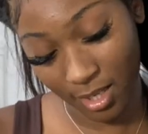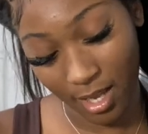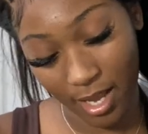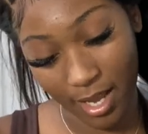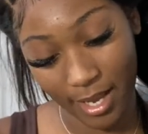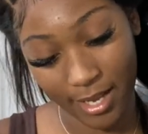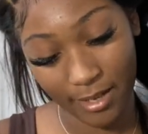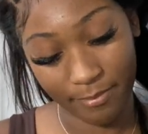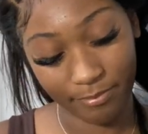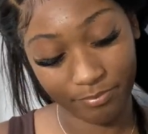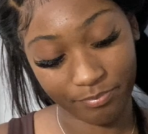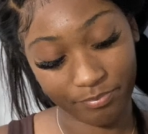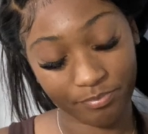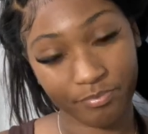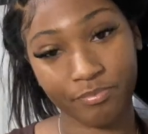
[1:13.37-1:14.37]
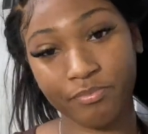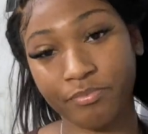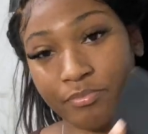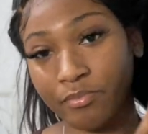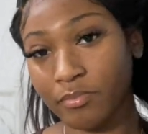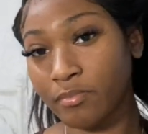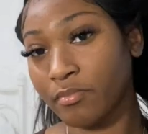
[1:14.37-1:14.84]

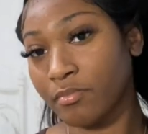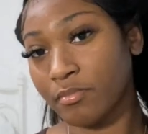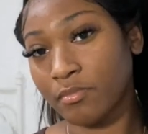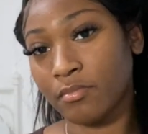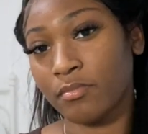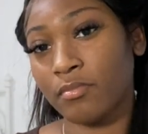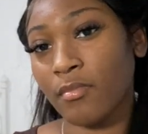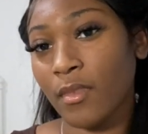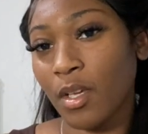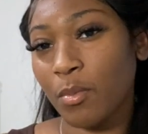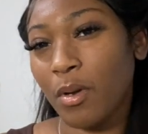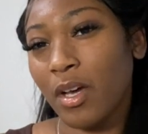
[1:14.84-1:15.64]
What